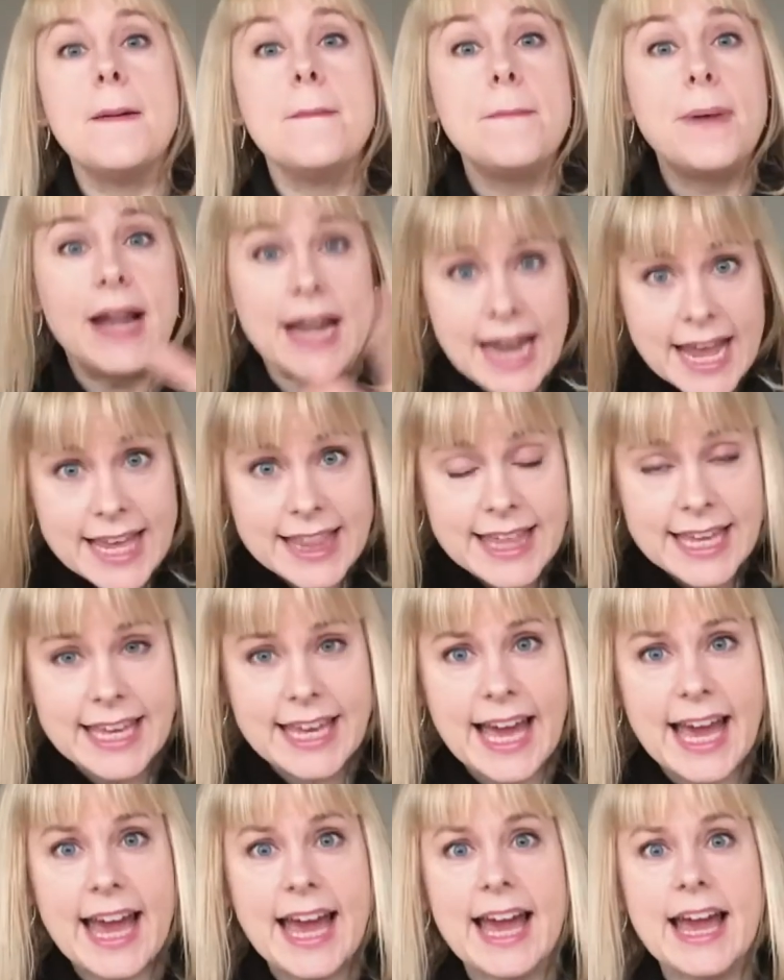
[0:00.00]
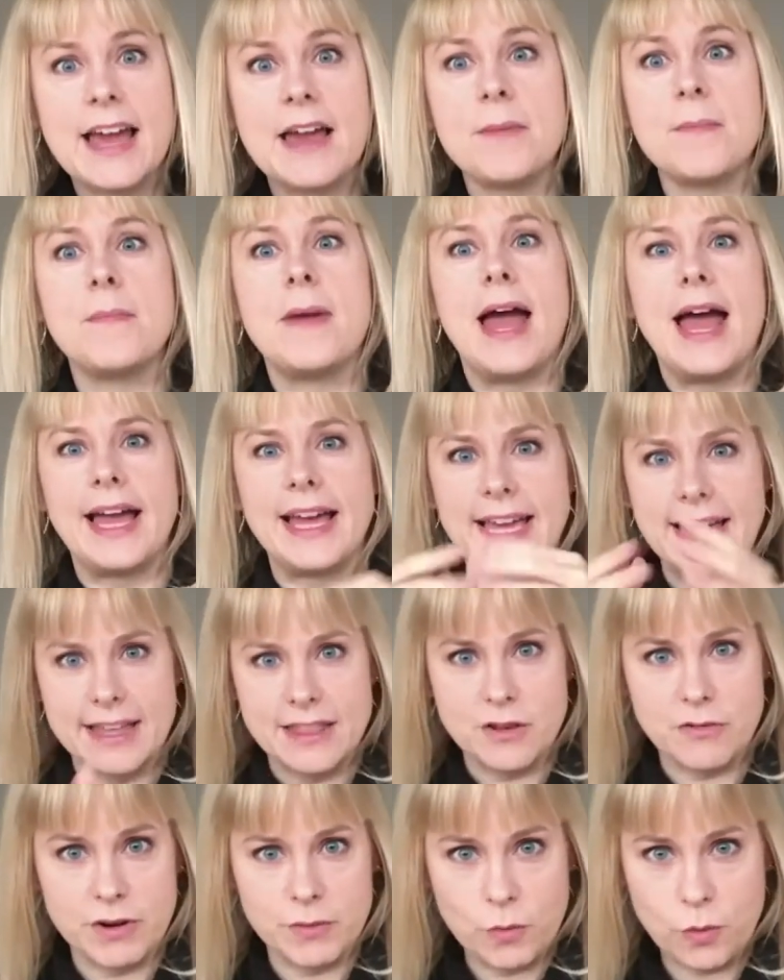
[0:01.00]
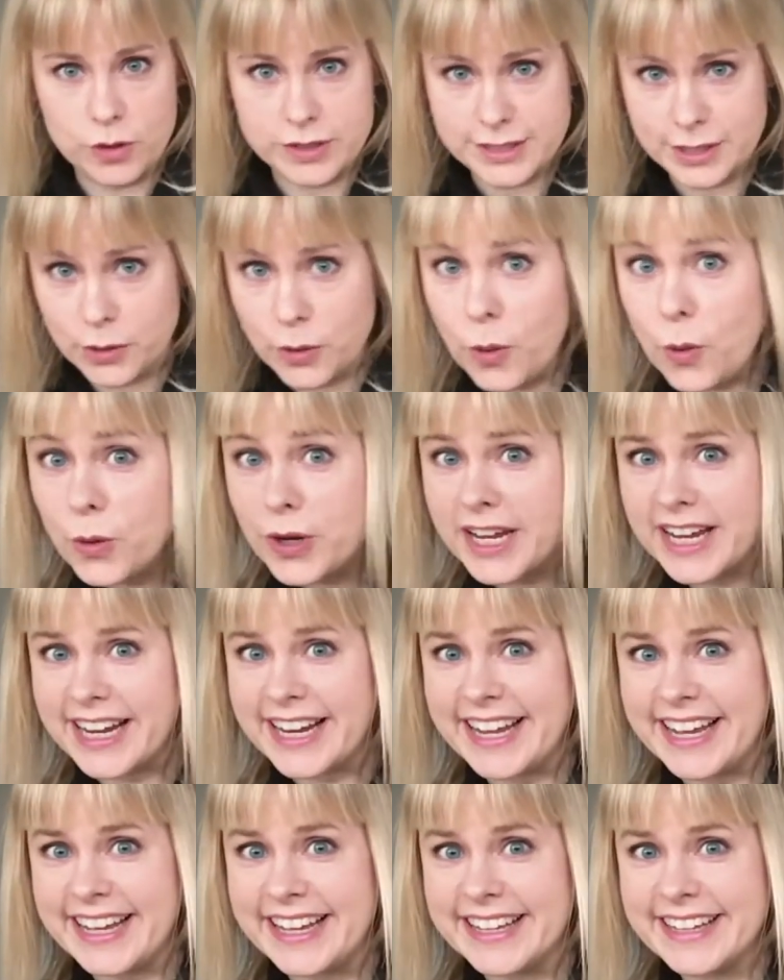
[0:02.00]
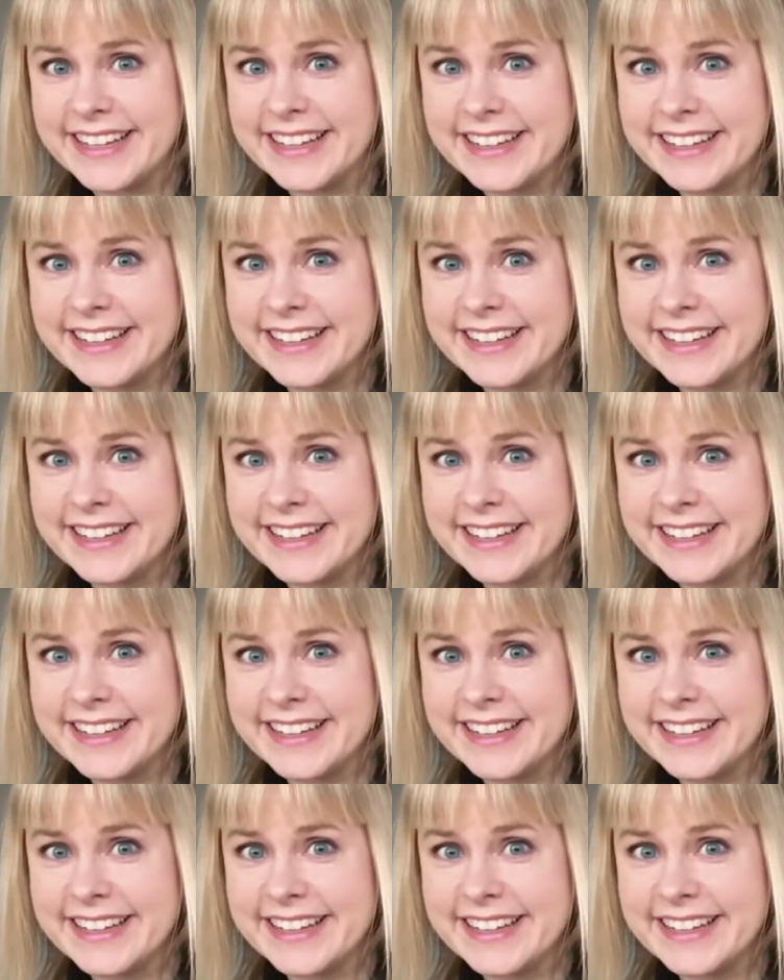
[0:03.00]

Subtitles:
play the game, and get the rewards accordingly.